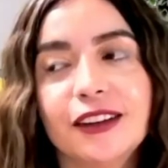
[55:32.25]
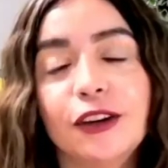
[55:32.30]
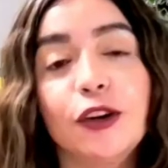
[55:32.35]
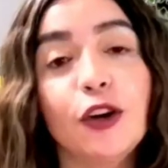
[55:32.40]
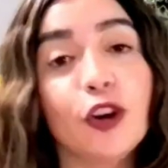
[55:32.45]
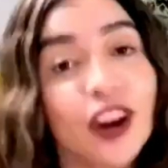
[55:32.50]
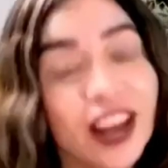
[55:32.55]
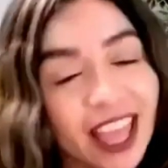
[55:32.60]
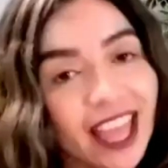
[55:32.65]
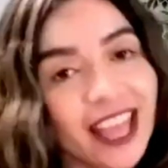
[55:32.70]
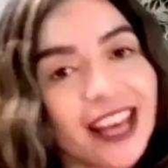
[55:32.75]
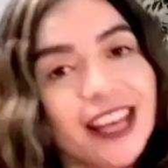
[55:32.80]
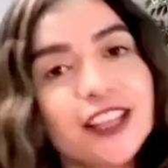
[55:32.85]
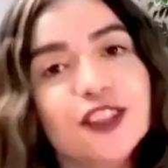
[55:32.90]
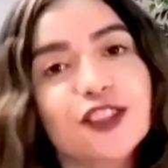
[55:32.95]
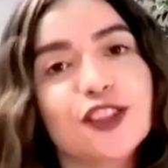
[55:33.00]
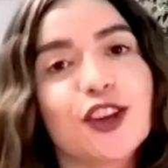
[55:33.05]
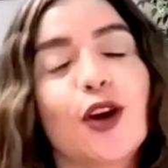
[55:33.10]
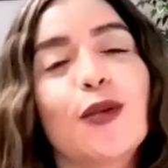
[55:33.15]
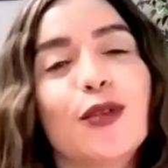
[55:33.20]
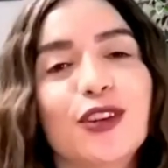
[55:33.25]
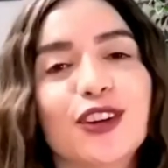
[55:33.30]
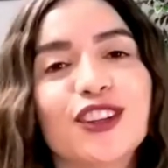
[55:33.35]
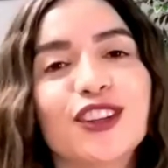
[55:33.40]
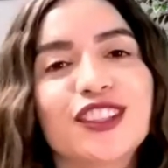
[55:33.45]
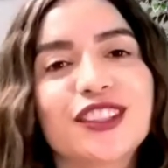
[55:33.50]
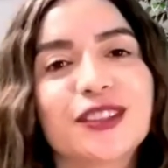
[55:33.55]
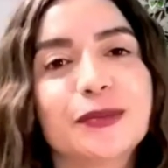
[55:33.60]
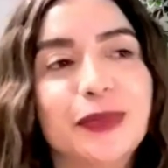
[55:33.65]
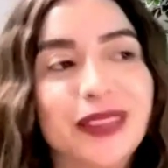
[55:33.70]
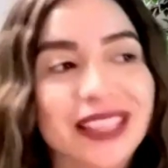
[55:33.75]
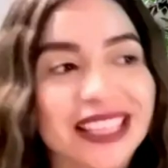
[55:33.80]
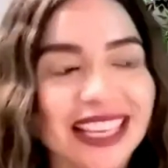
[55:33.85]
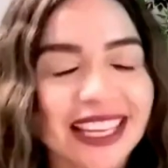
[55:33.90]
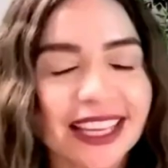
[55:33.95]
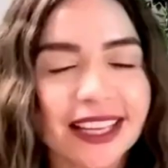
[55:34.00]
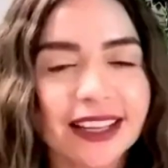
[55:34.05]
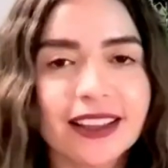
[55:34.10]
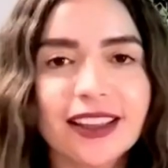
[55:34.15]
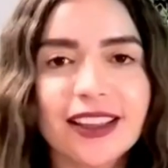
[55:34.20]
or headed towards
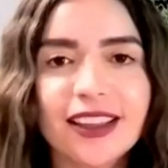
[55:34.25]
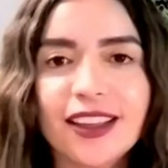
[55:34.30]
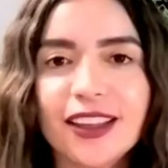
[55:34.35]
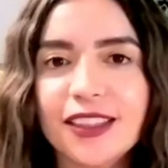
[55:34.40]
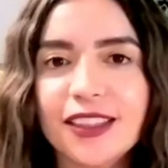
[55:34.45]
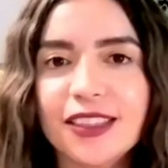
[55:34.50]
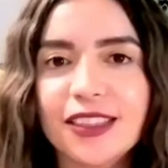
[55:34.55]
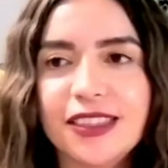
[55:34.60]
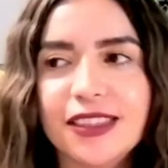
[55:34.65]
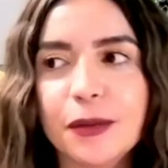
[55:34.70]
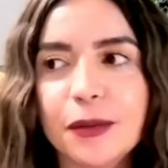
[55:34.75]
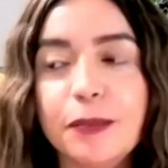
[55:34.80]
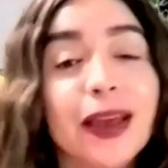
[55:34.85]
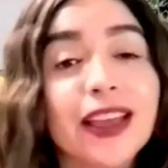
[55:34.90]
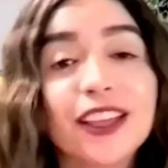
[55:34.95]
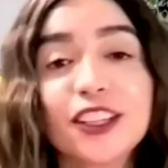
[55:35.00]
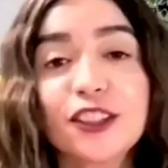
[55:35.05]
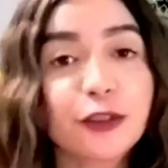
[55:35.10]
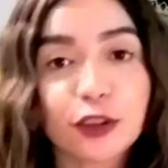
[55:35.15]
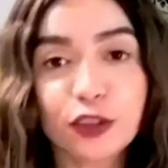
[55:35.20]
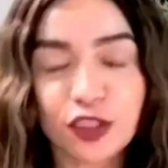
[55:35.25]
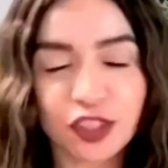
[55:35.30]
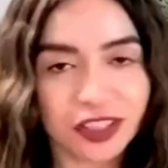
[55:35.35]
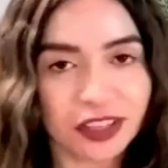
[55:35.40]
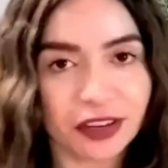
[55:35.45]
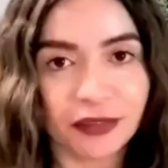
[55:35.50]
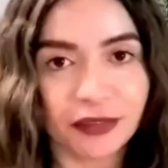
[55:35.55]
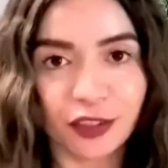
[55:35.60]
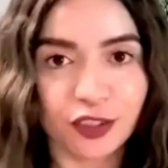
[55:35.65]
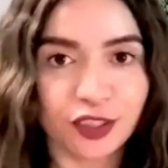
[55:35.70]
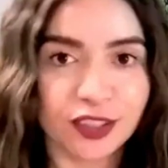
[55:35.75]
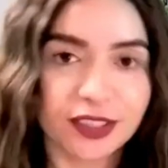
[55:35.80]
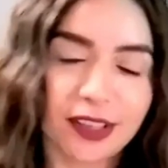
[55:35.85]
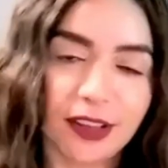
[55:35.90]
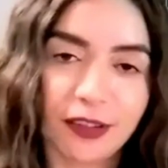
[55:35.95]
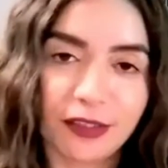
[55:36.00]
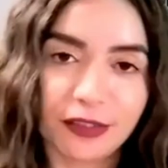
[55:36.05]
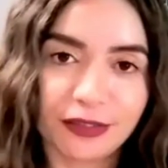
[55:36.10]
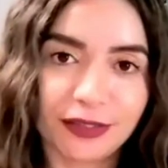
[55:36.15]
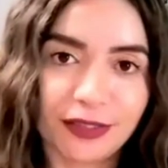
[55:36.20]
being the best version of
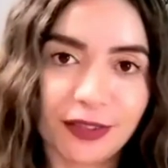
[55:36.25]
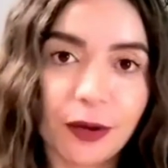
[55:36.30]
yourself.